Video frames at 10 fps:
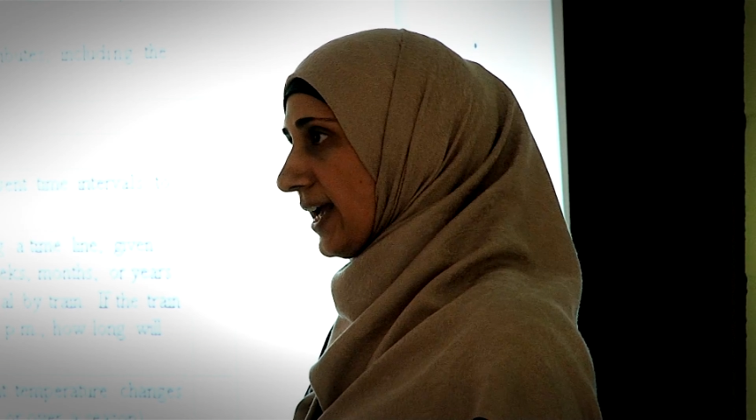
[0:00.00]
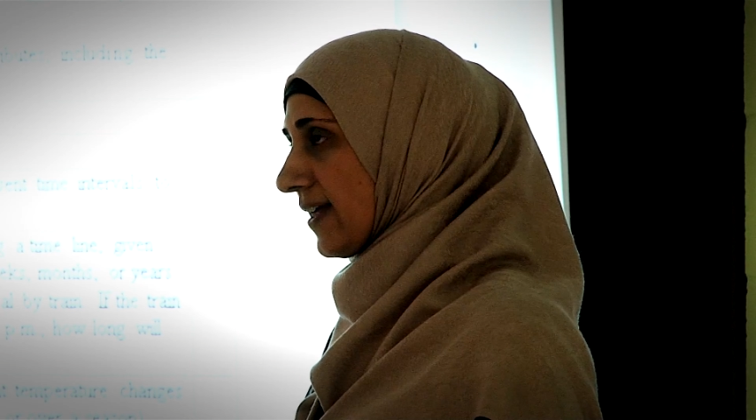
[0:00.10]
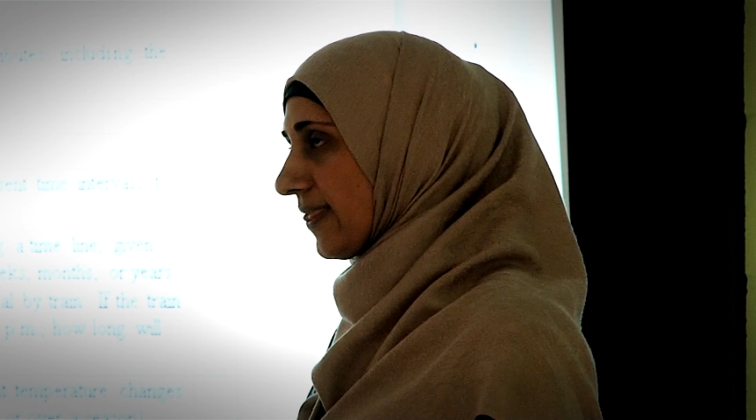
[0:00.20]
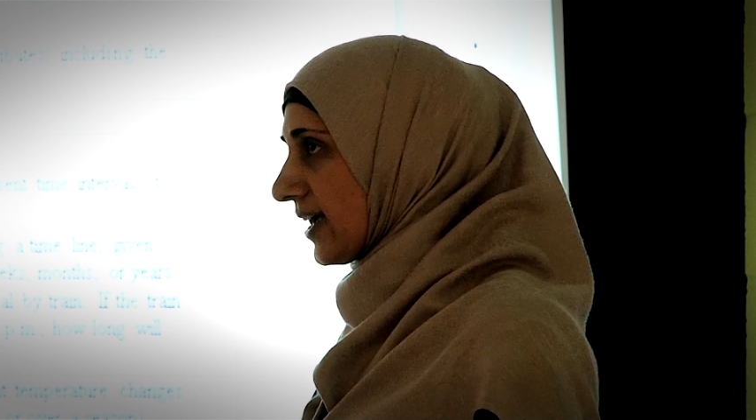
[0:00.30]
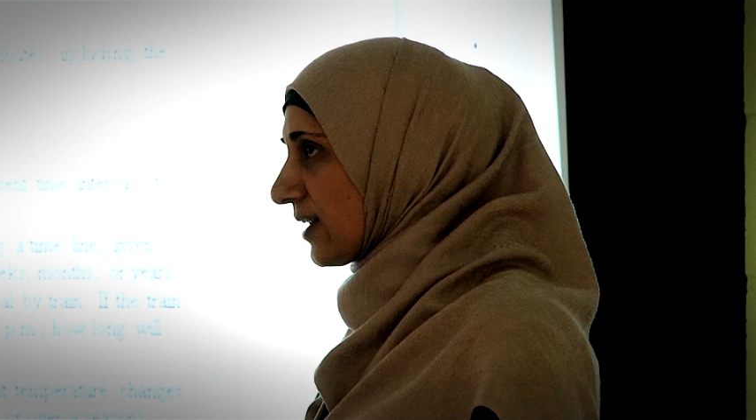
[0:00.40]

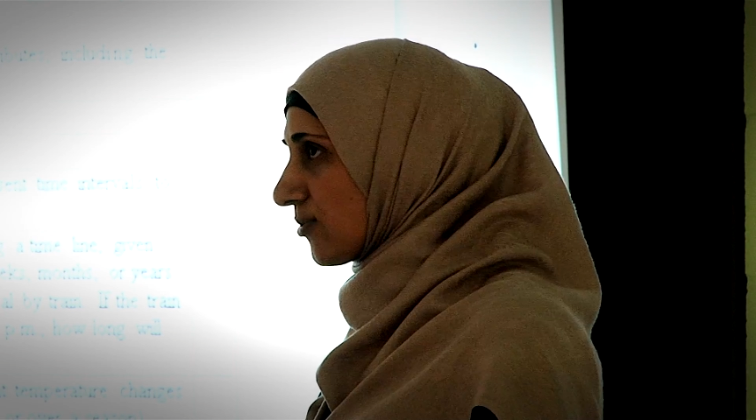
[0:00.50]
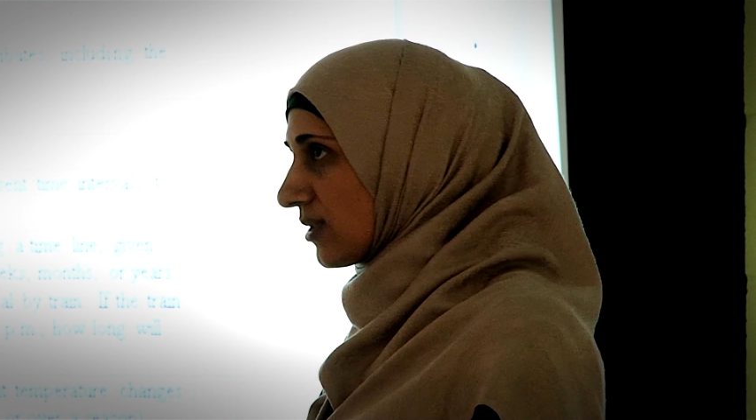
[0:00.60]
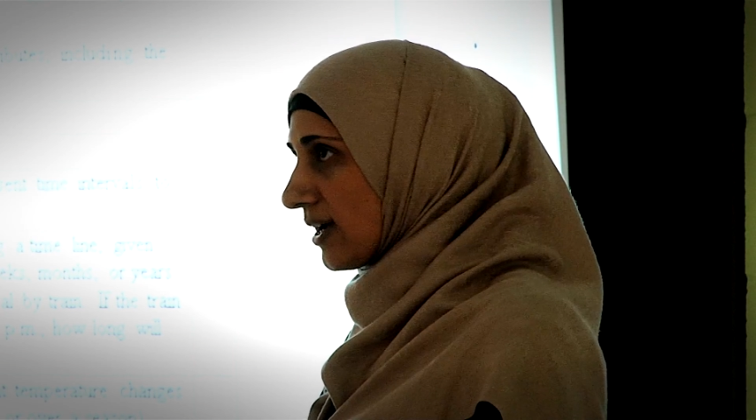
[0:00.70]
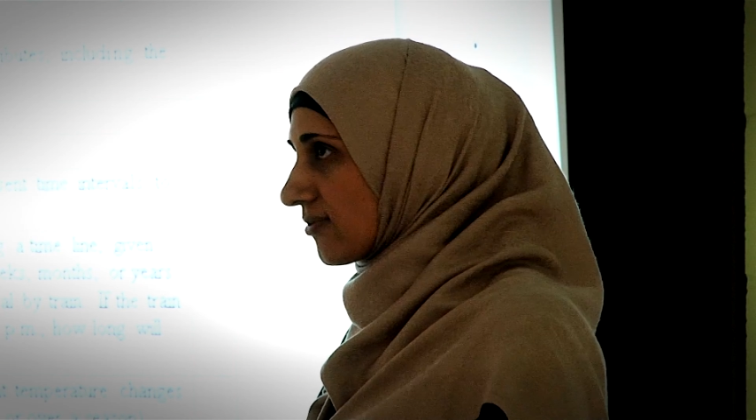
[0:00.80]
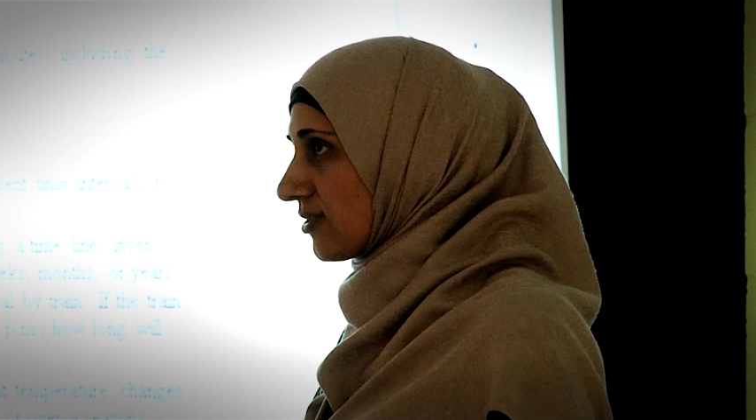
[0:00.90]
And then
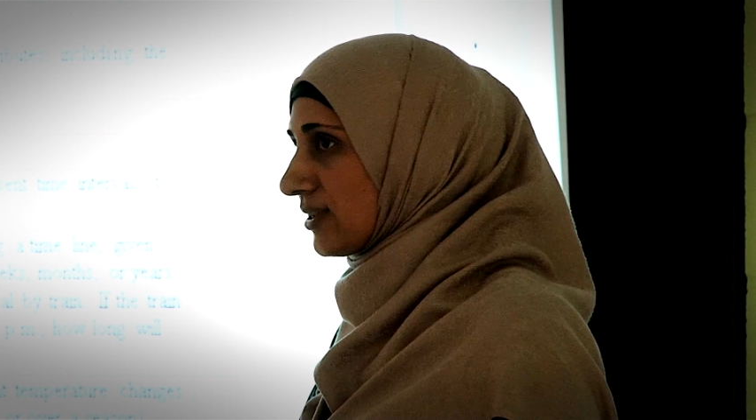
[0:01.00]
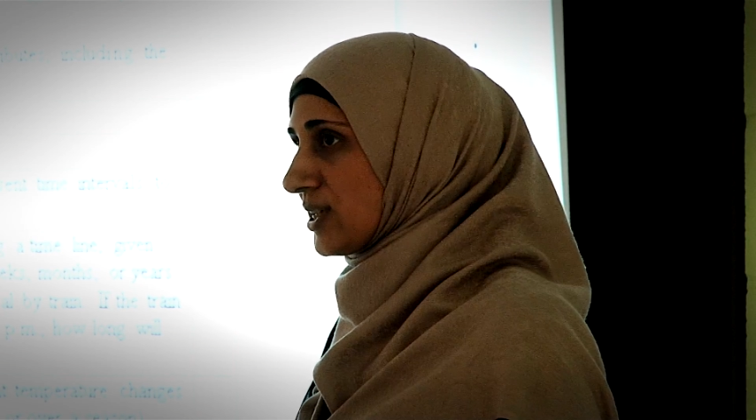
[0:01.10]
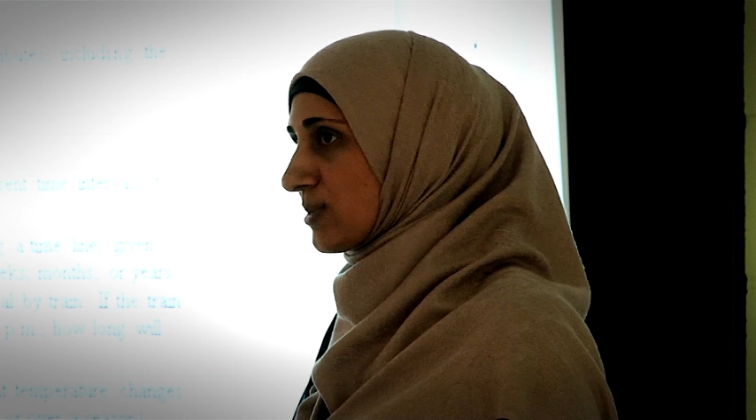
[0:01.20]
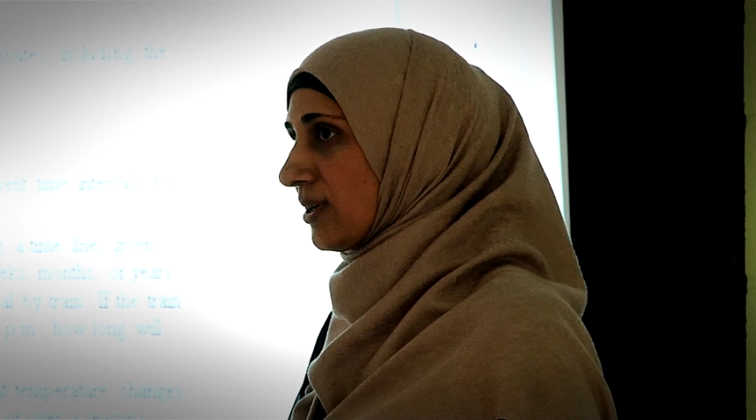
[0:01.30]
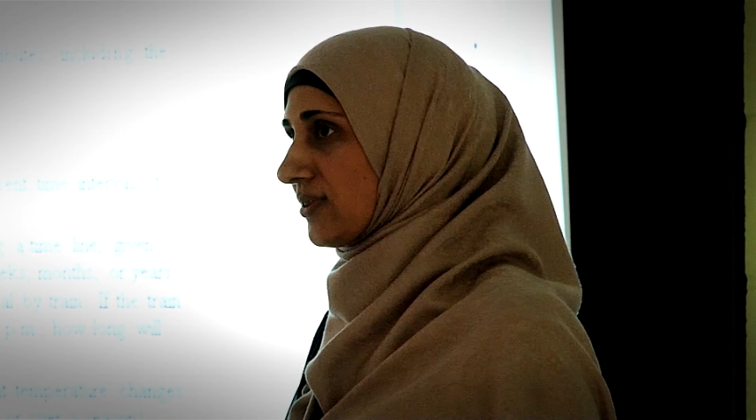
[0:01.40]
wherever
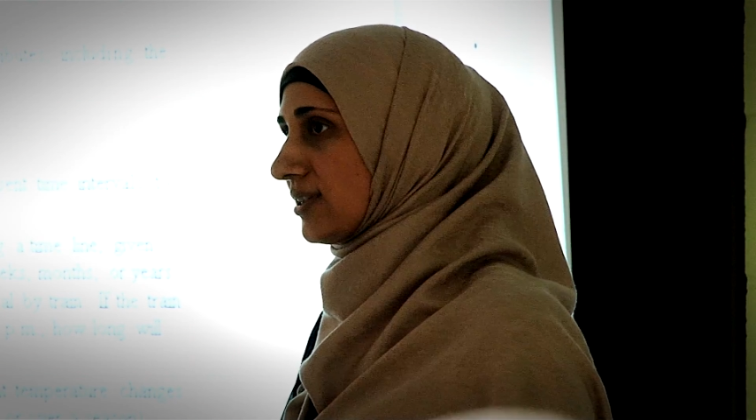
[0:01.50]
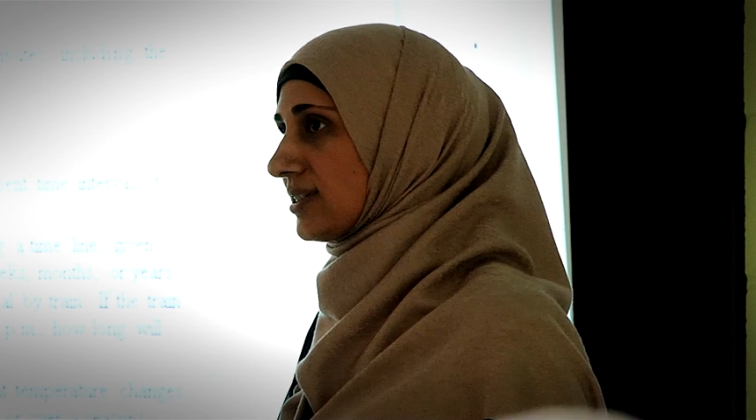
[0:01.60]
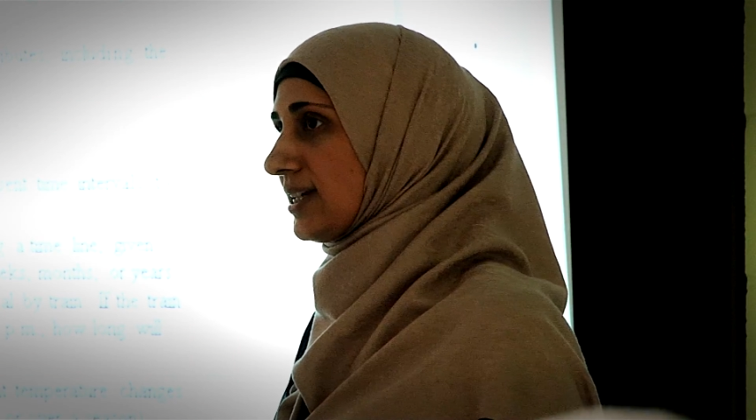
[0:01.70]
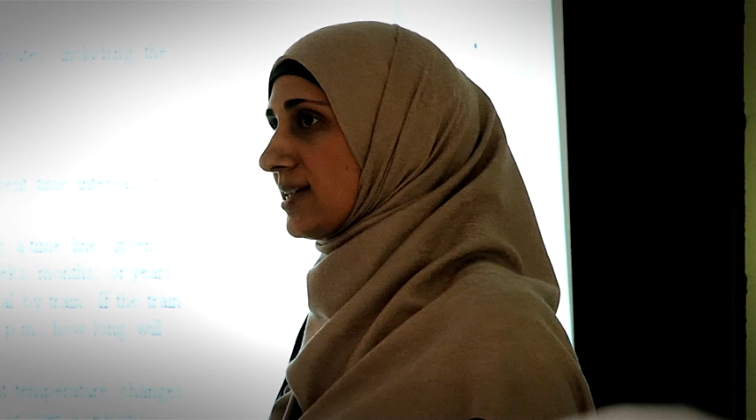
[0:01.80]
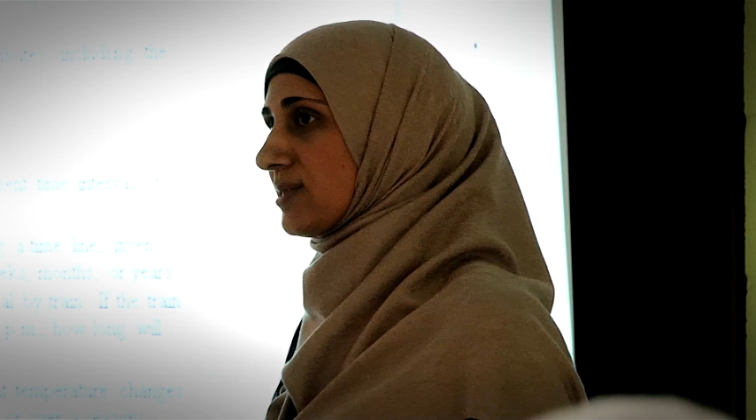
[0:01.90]
Allah subhanahu wa
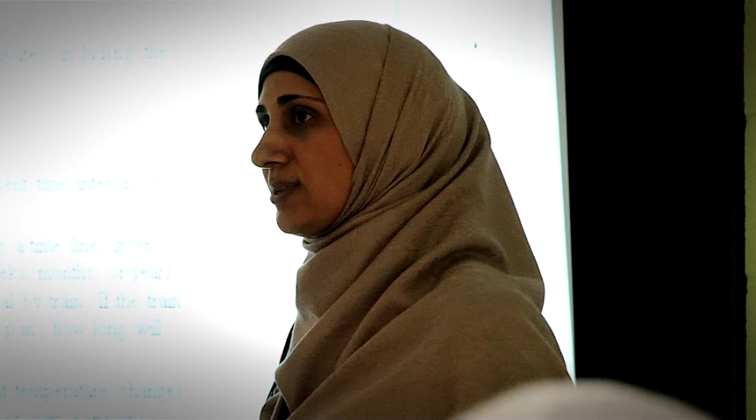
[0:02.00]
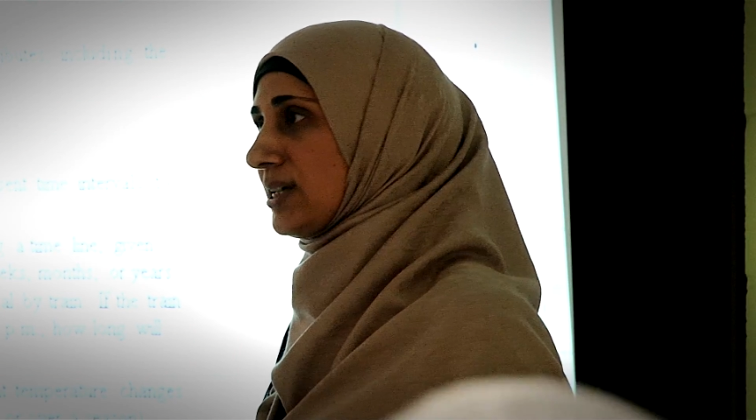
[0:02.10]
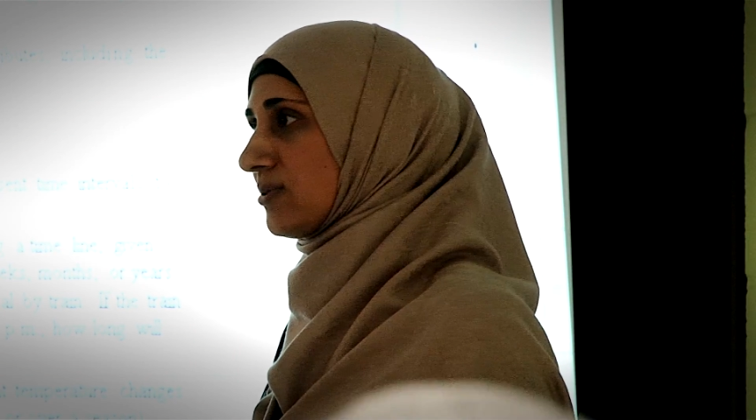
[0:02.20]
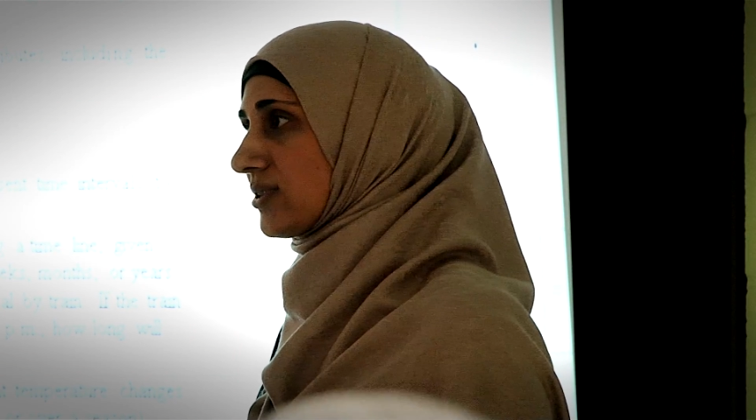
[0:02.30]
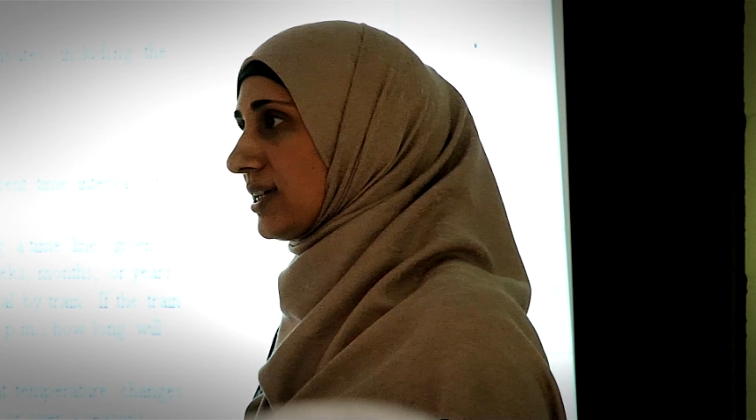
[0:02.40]
ta'ala takes me,
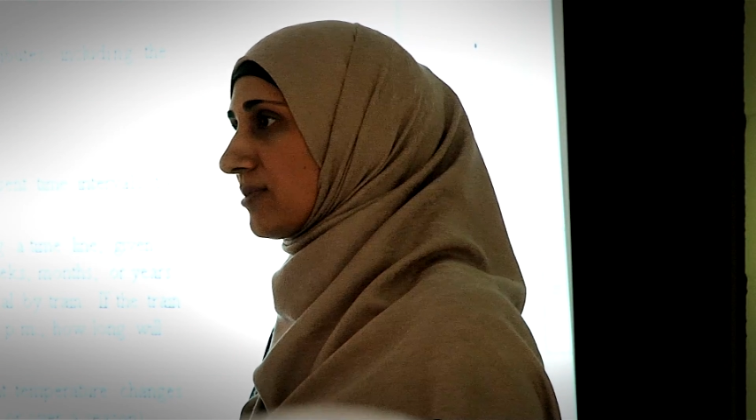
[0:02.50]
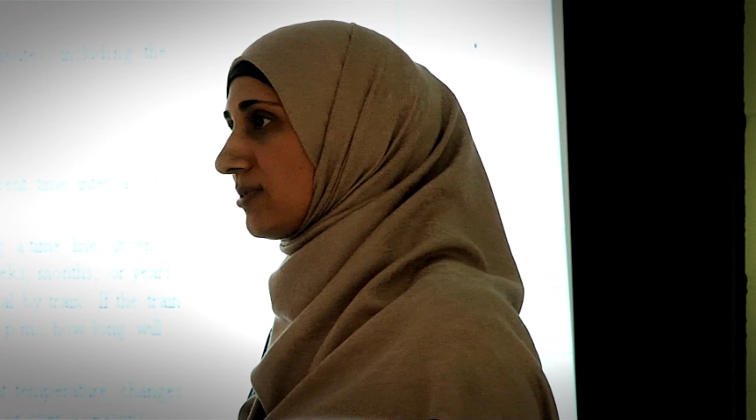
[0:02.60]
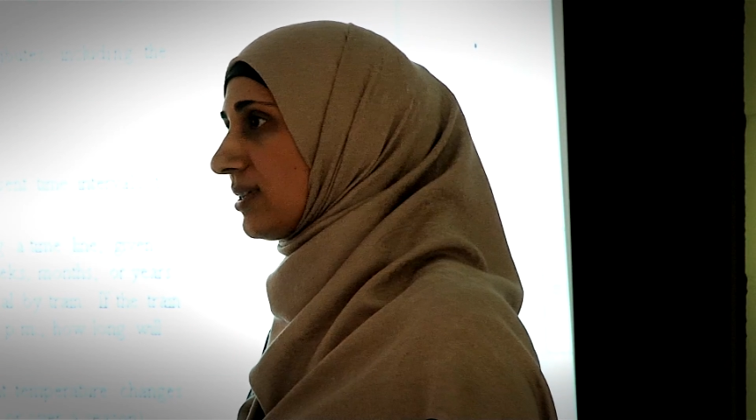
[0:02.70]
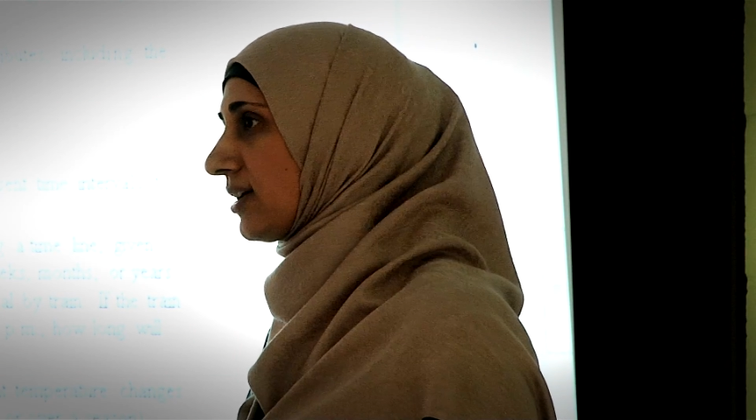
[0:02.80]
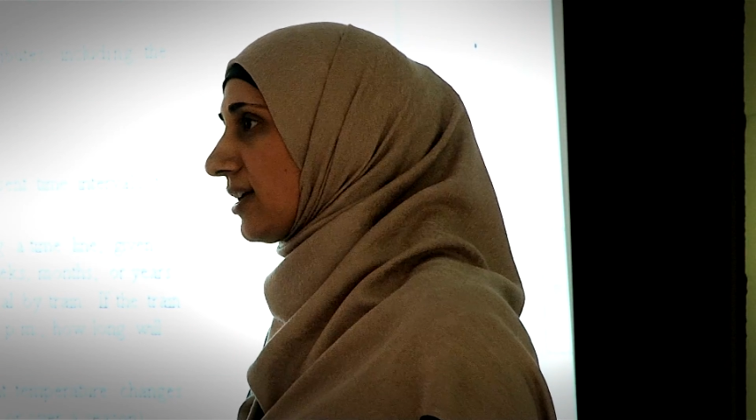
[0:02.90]
He will take me.